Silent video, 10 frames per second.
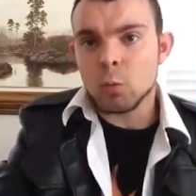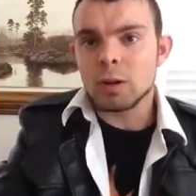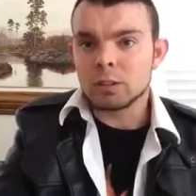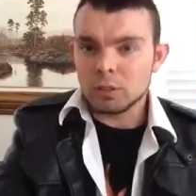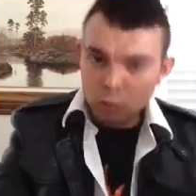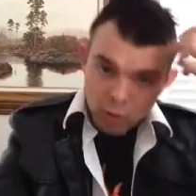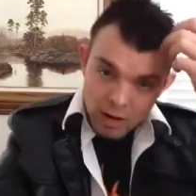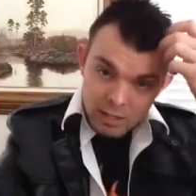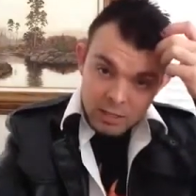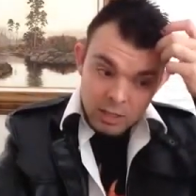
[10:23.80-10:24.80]
When
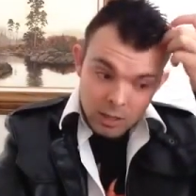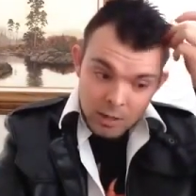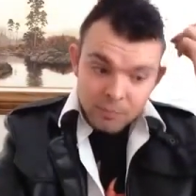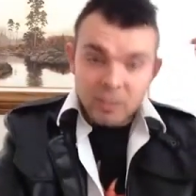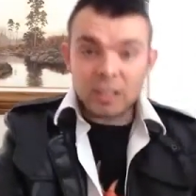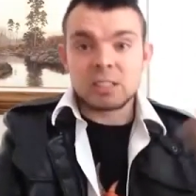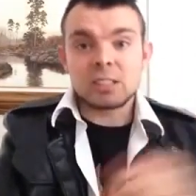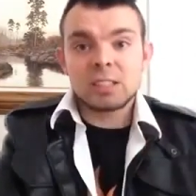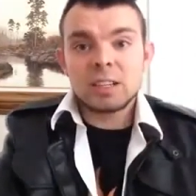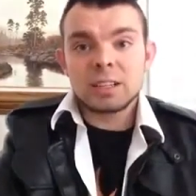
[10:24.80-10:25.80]
Christ
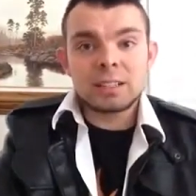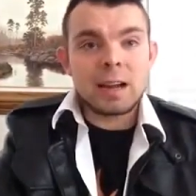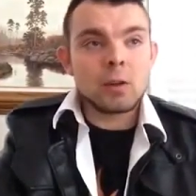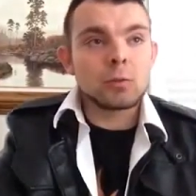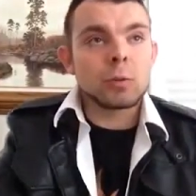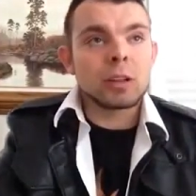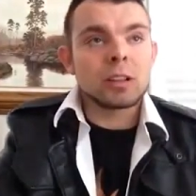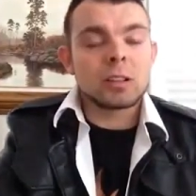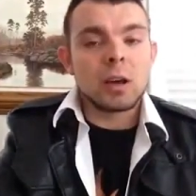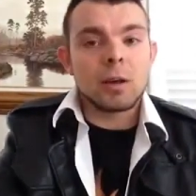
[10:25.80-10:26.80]
is sitting down
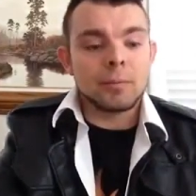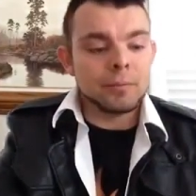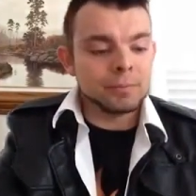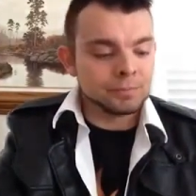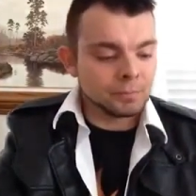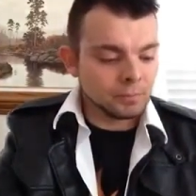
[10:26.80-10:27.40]
with um,